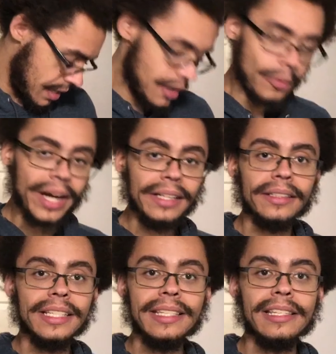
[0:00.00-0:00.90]
Why not?
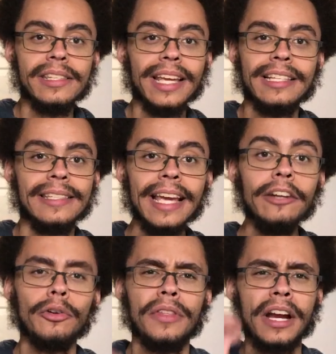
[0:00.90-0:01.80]
This is like
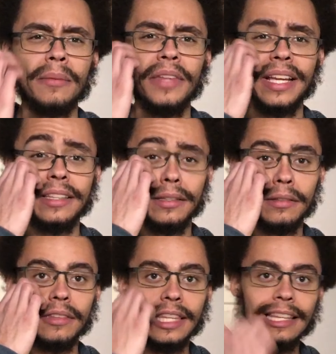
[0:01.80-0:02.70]
psychotherapy, like
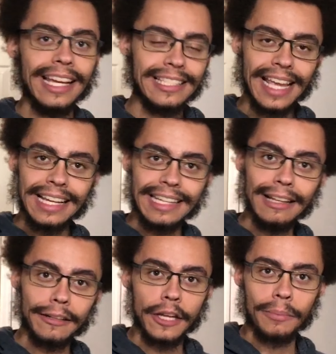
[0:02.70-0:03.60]
like
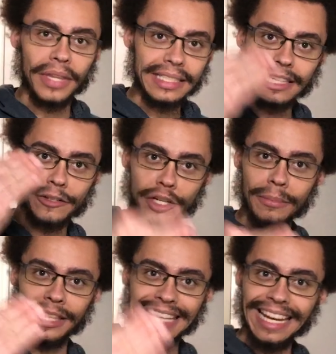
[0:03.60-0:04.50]
psychedelic therapy. That's a
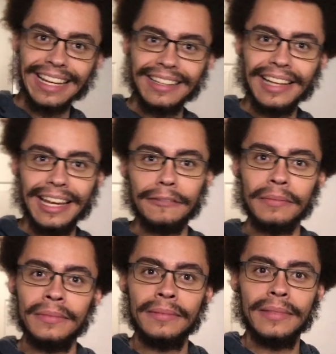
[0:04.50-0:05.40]
legitimate thing, and
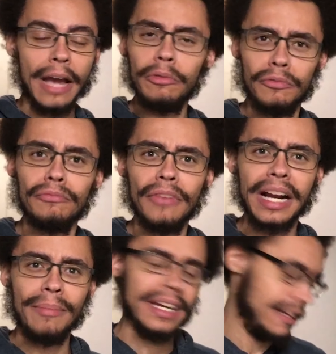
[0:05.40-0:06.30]
I would
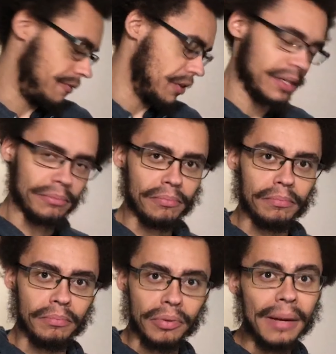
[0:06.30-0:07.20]
recommend it if you're in a
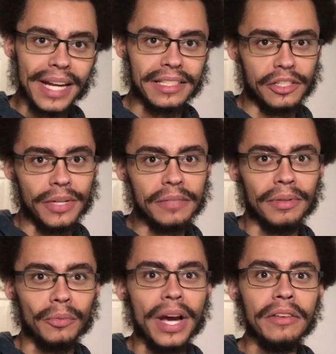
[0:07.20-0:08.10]
problematic situation.
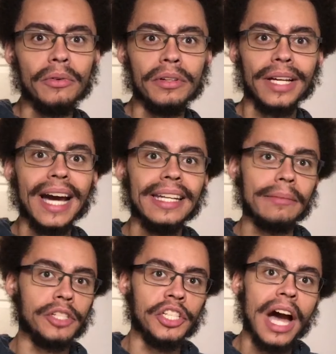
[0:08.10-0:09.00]
But why are you going to a goddamn
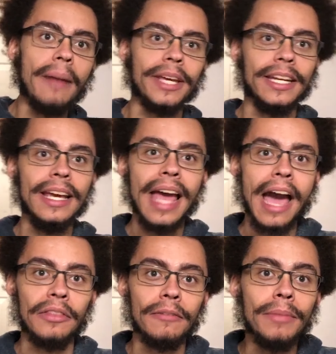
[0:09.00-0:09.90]
shaman
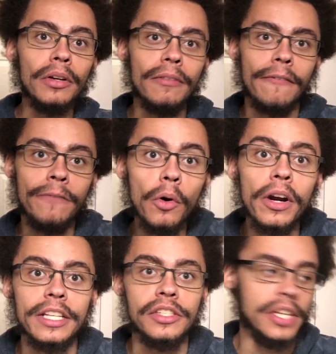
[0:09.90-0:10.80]
out in the middle of a
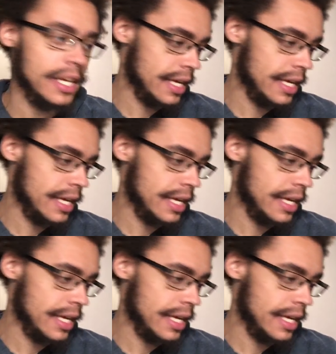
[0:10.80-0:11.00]
forest?